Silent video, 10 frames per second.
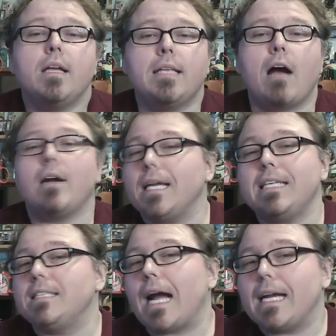Now, again,
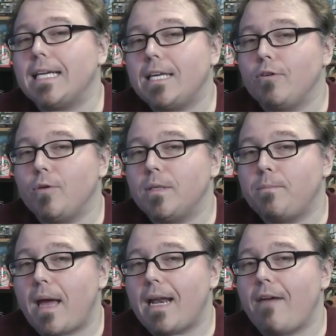he's not going to kill you with his
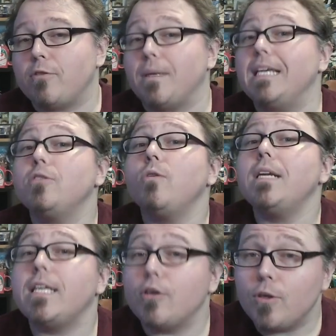batting average, but he's going
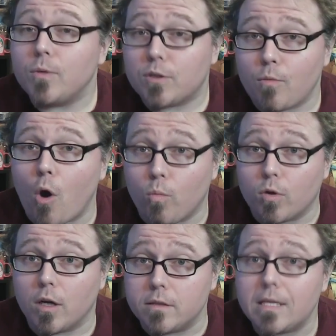to kill you with some home
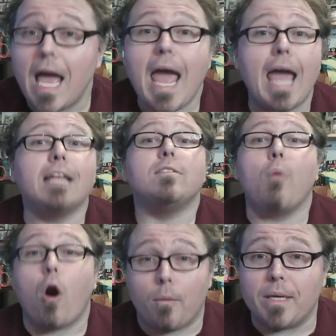runs and some
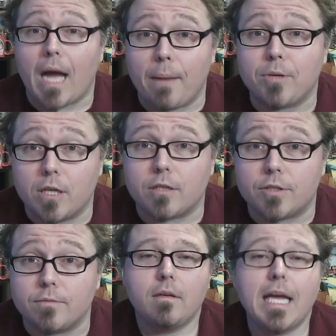RBI production.